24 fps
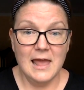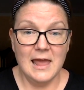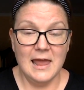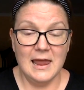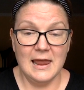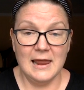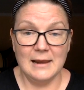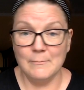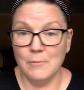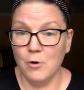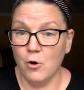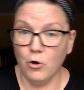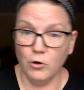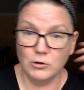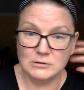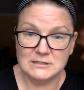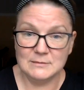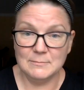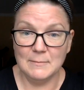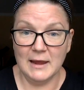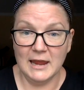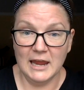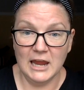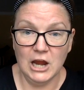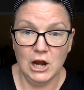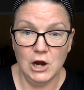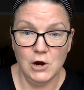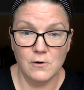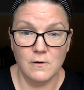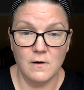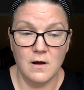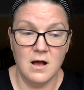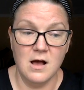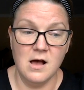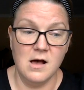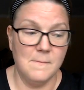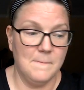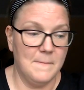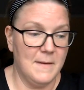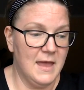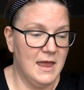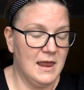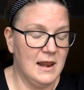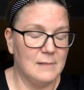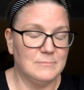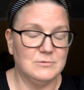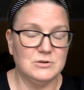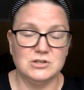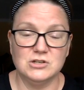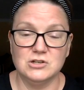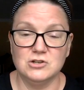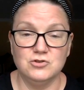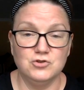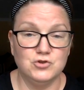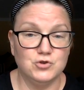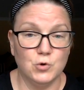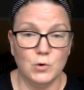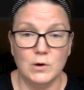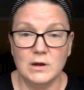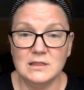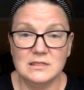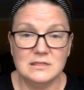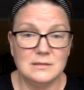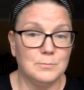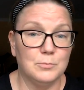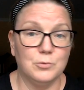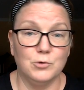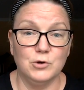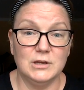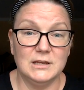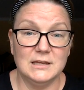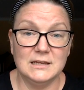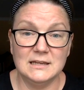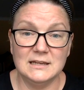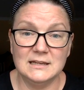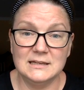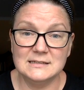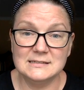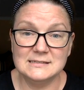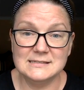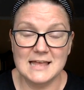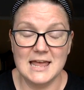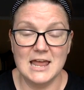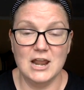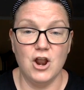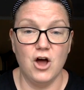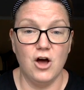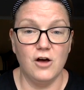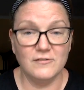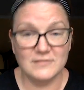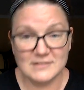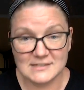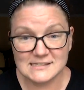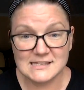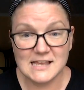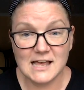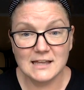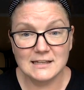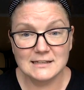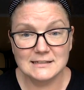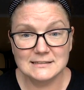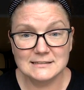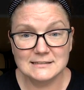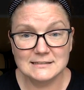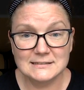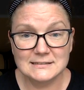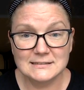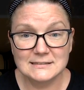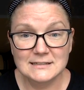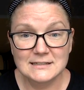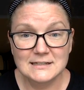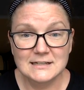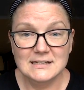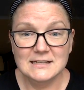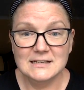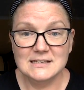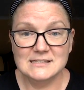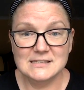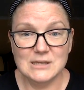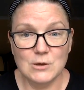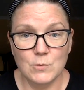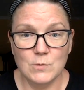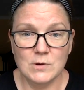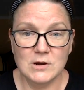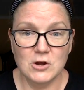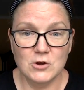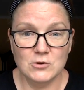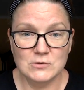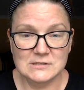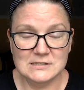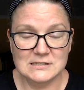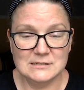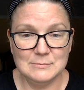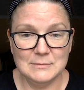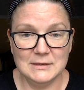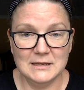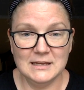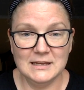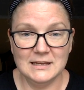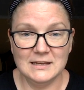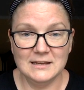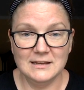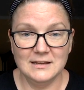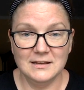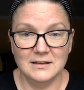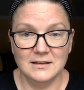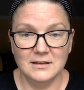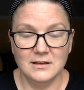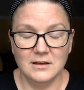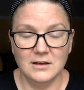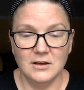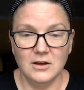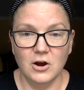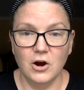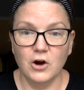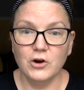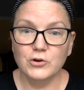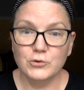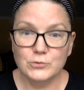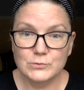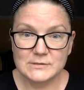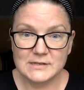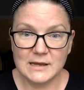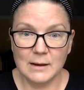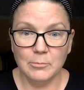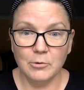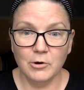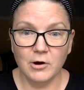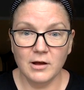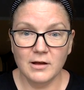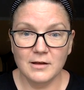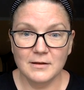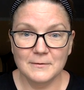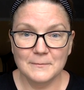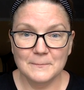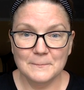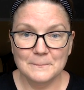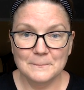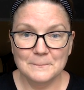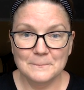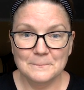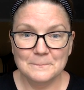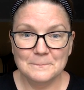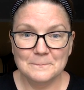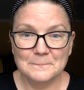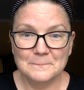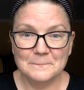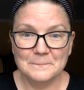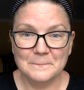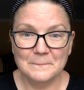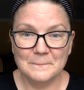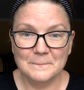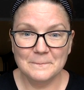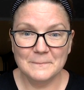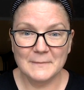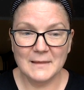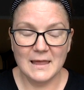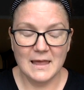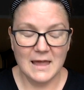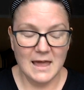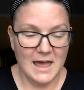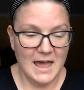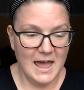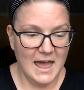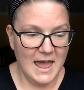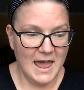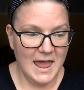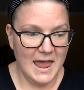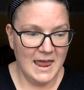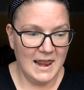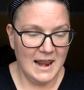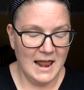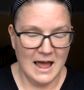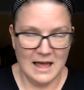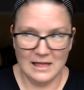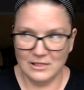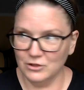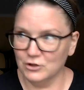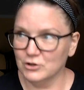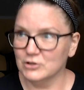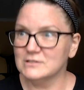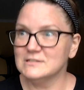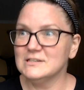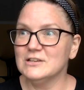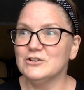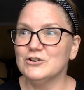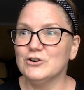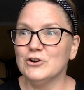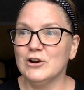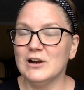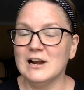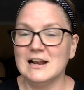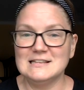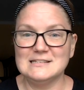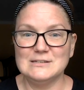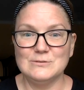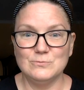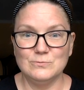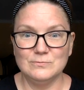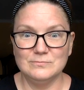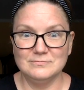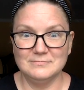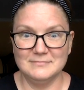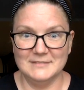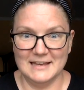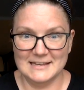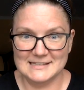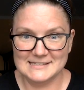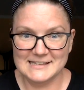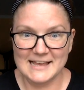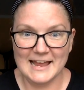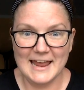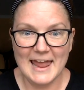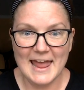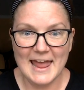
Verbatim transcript: and I'm holding my hair up and I'm just enjoying the breeze. And all of a sudden, someone goes to me, Are you Deborah? And I looked at her and I said, Yes, I